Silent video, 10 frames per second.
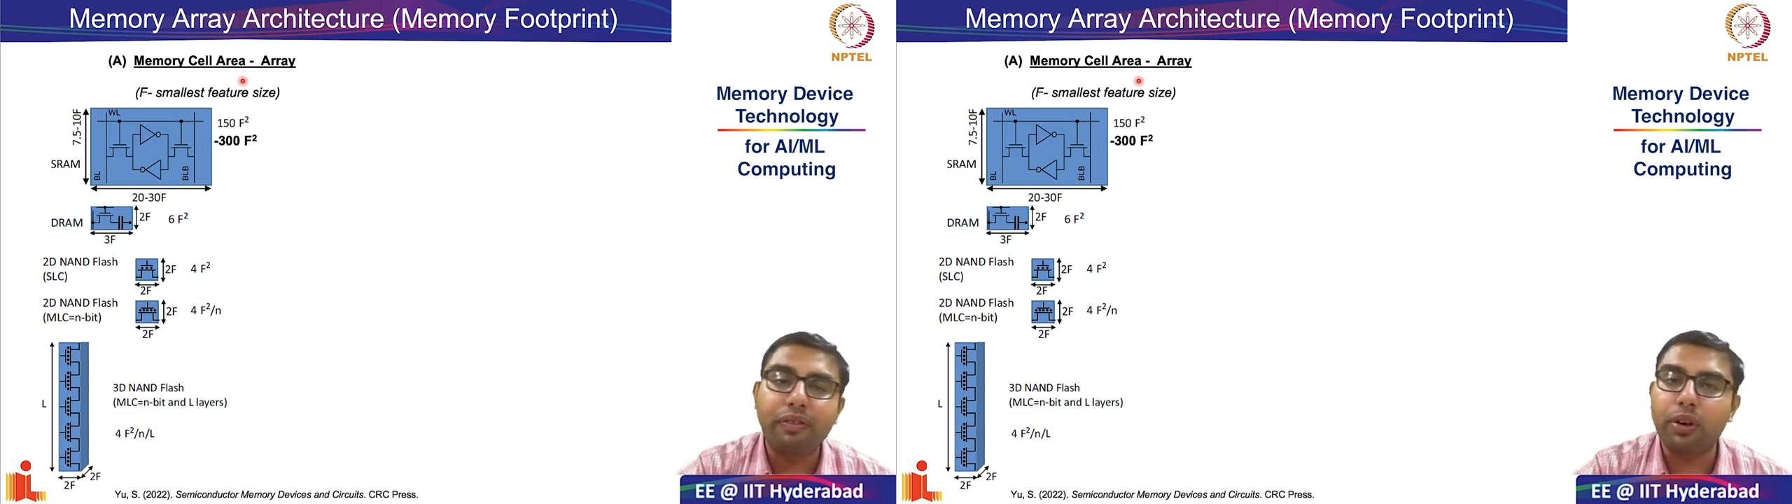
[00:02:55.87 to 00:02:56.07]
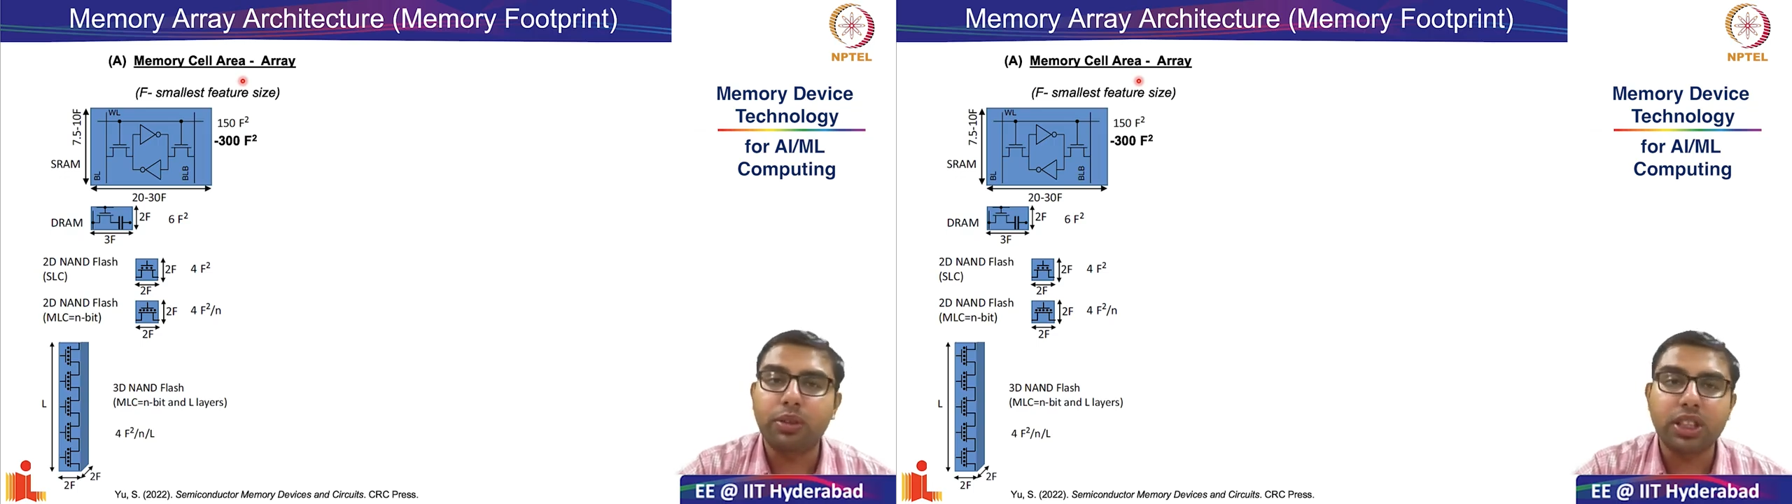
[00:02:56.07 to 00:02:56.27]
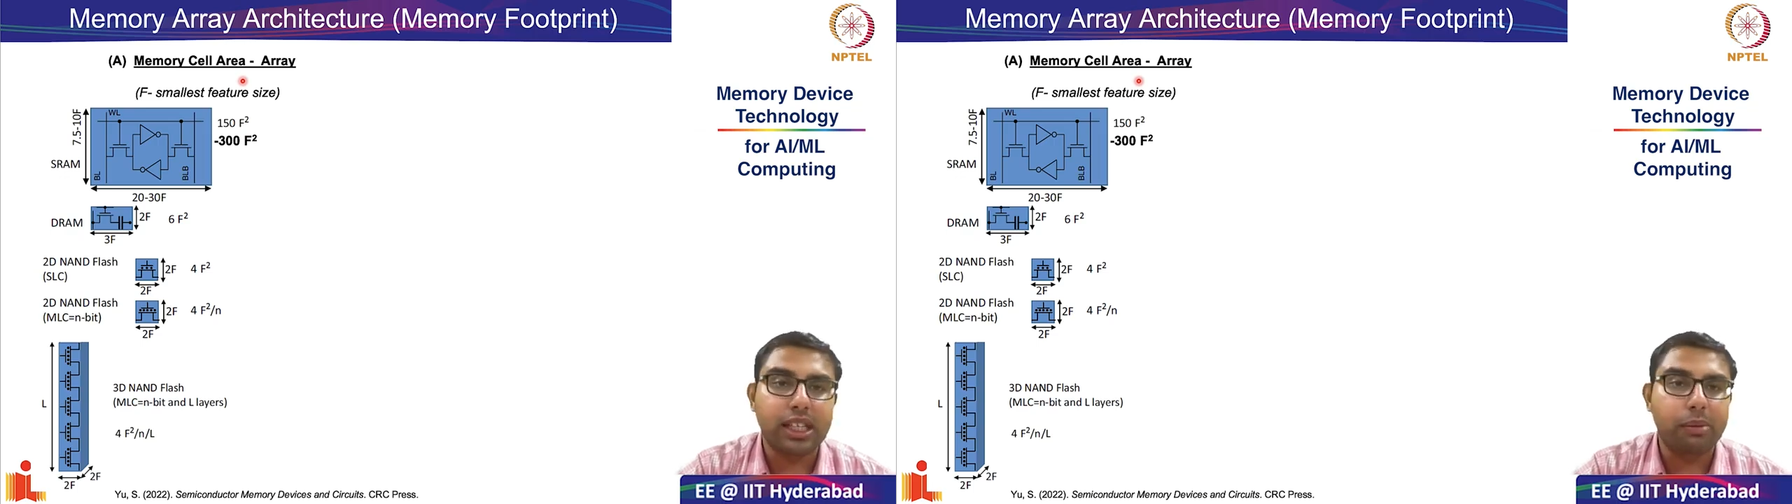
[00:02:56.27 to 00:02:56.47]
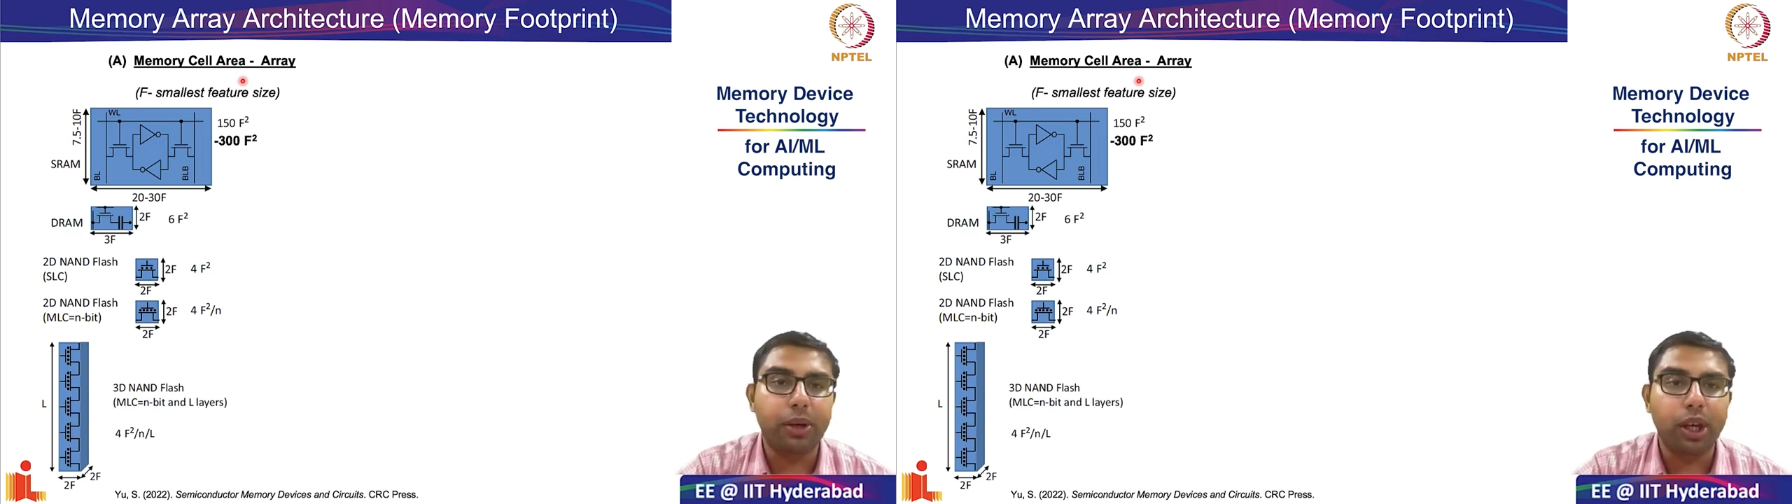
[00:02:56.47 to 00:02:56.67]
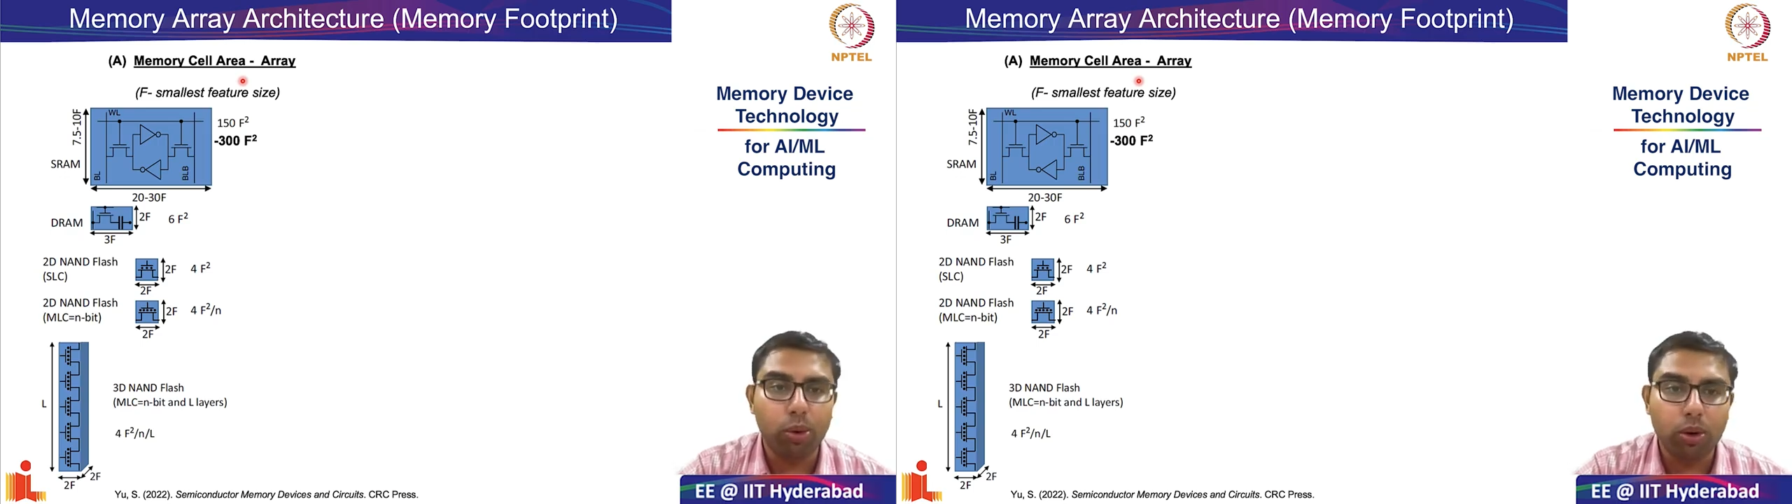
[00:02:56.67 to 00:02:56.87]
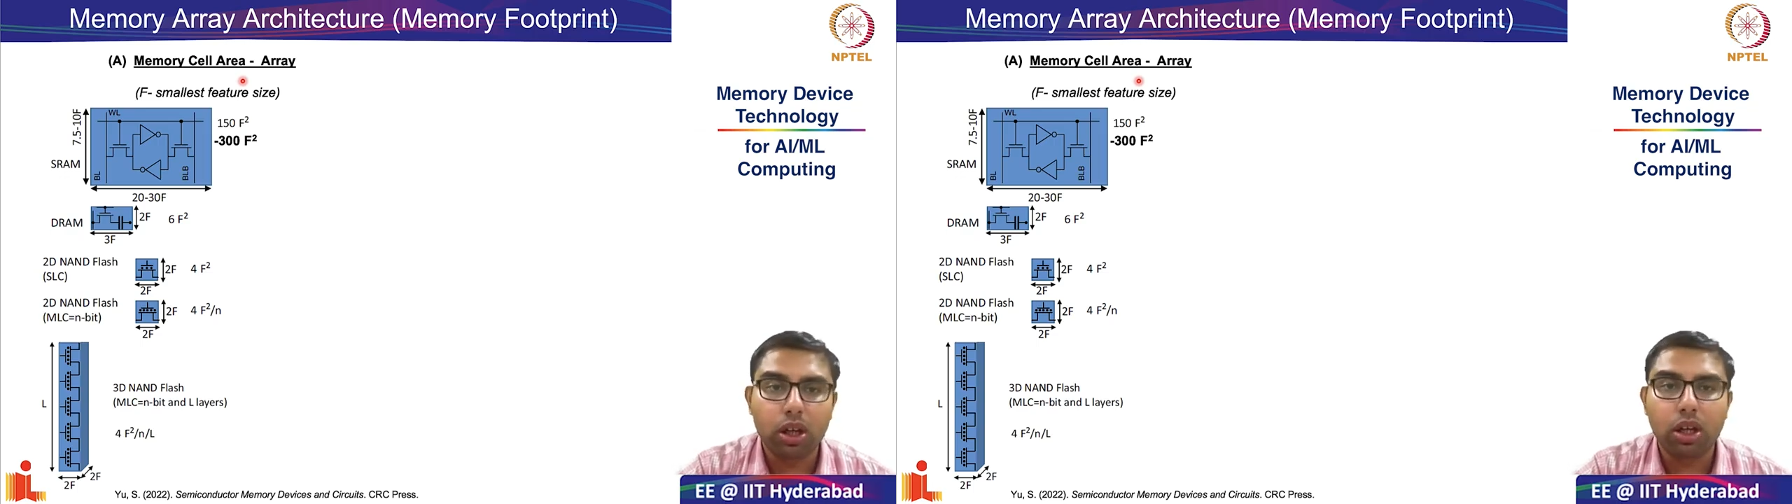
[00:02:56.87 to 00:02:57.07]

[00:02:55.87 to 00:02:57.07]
from the CPU,